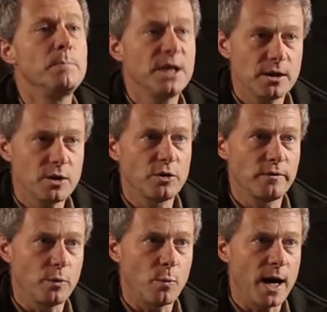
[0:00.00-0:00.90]
periods
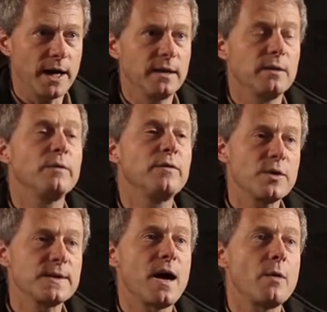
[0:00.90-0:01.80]
of the wine. The
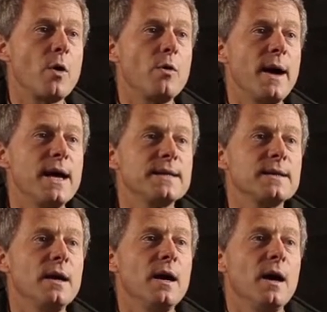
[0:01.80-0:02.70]
first aromas,